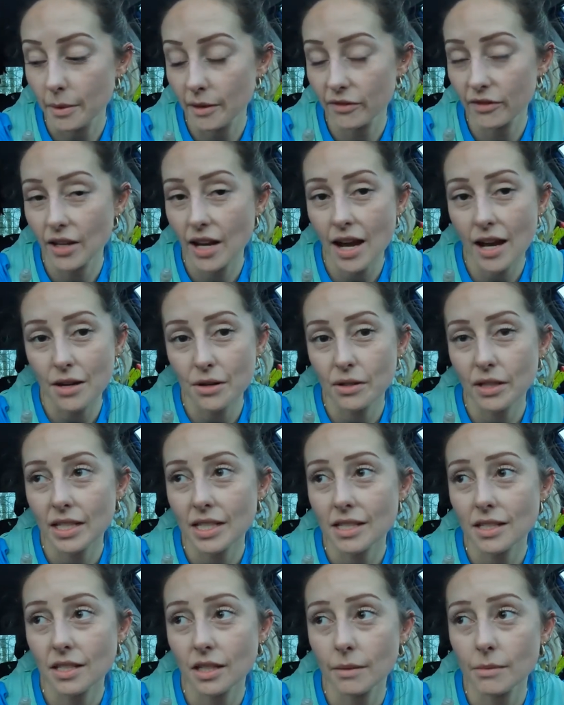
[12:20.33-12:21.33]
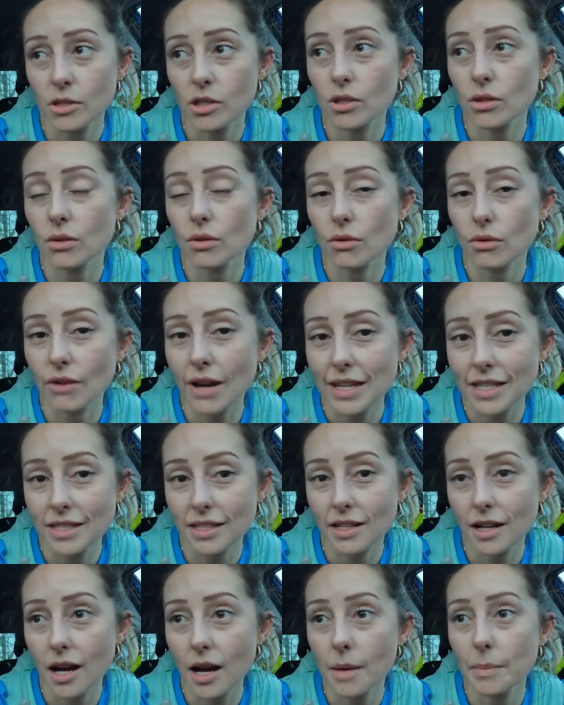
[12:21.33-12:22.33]
But for now, it's time to
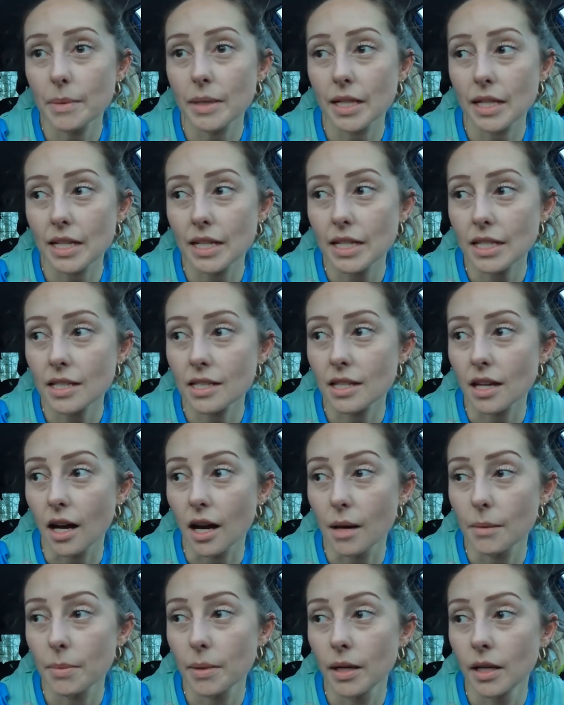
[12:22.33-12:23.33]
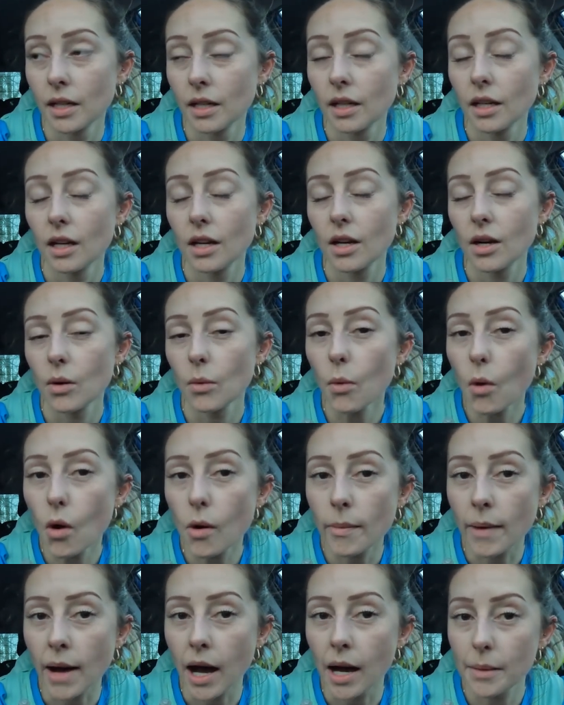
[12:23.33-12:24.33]
rest up, eat up,
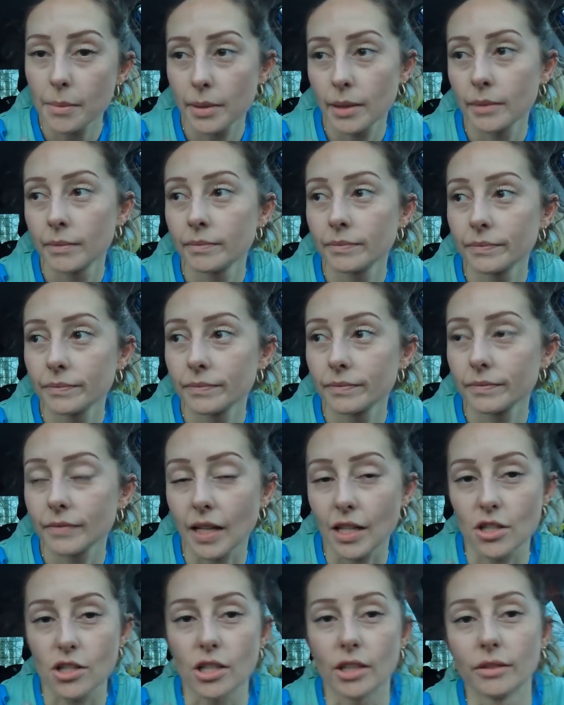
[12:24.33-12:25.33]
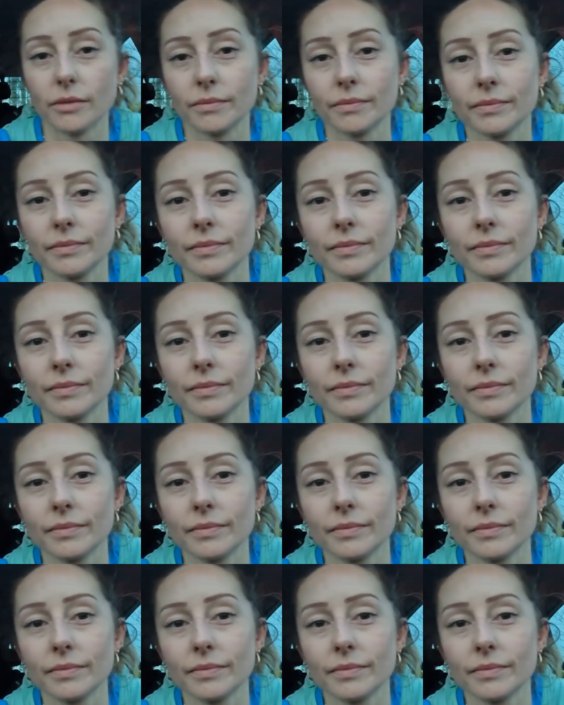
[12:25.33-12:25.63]
warm up and chill.